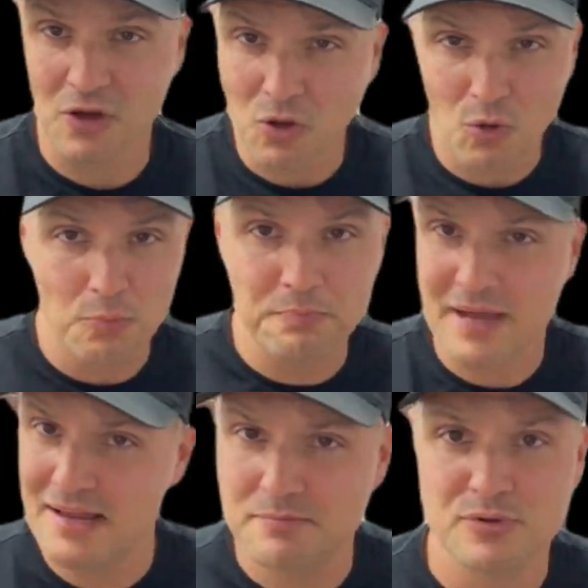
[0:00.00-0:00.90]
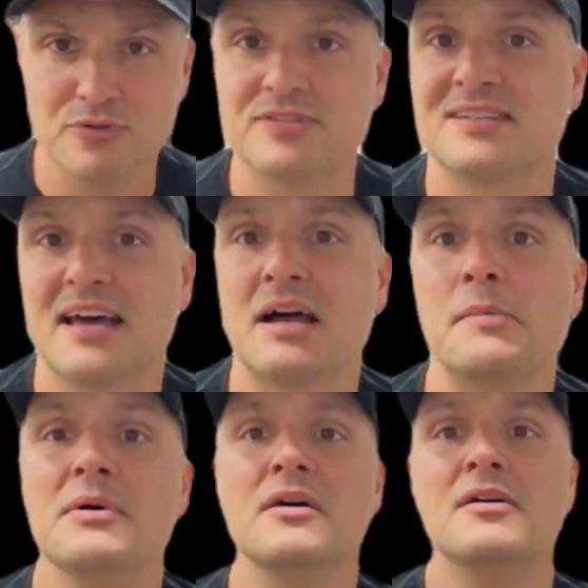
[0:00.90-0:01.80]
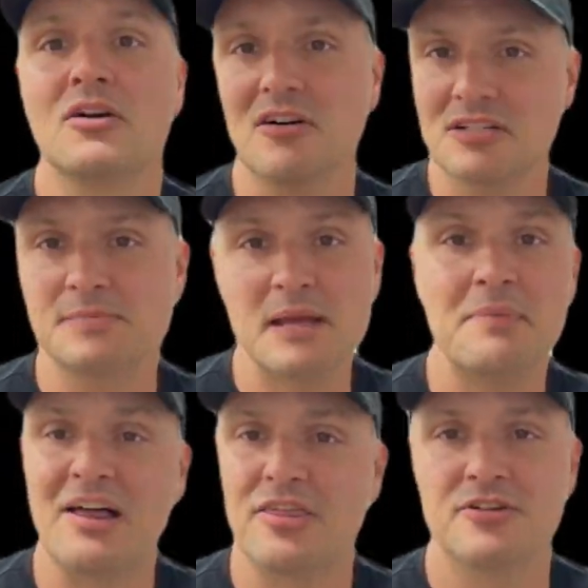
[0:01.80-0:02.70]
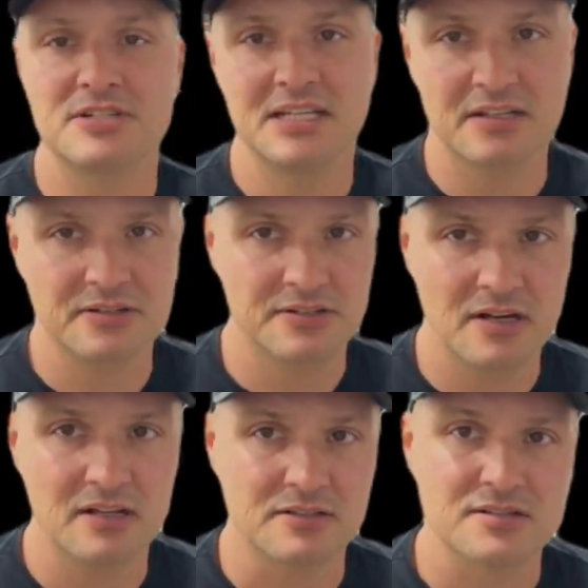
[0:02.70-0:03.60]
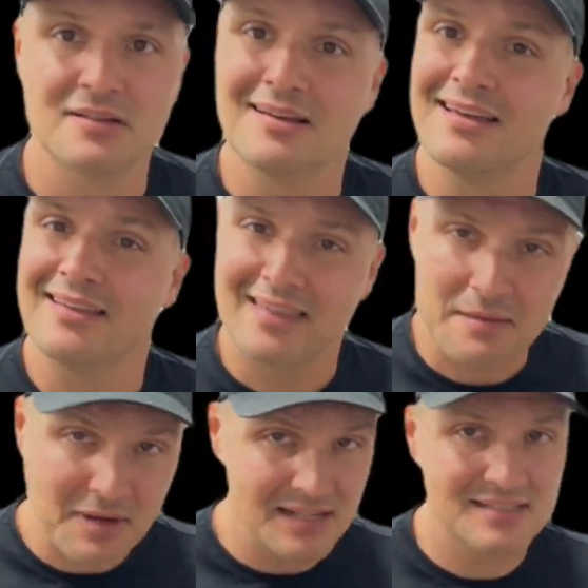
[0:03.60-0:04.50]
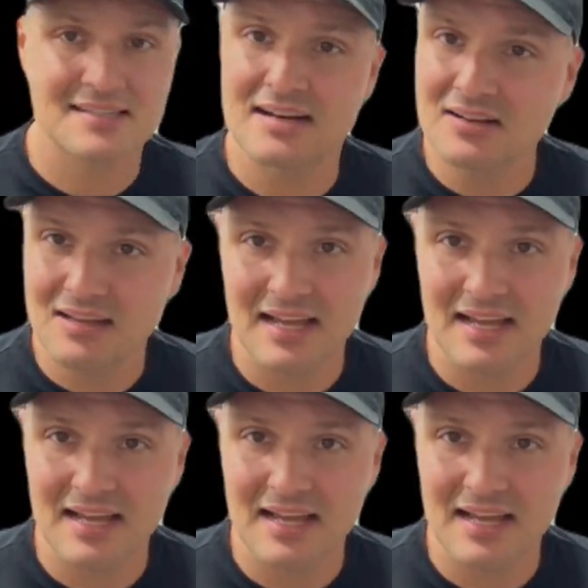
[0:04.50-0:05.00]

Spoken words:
The whole paint booth setup cost me about $1,300. That might sound